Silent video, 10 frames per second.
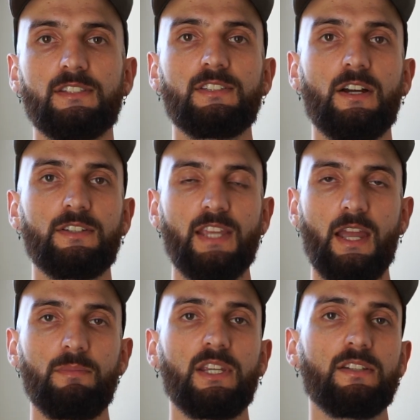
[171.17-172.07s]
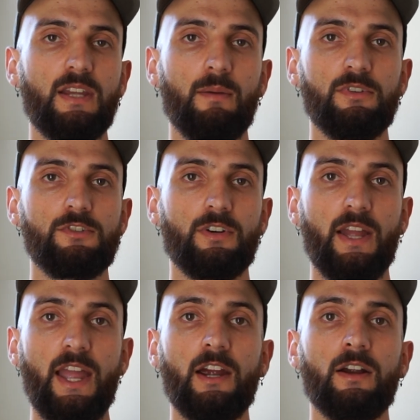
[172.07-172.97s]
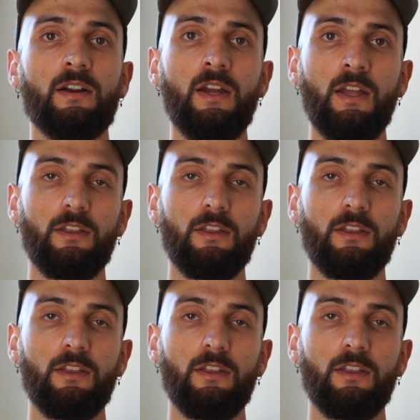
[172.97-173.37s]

sucks ambient temperature air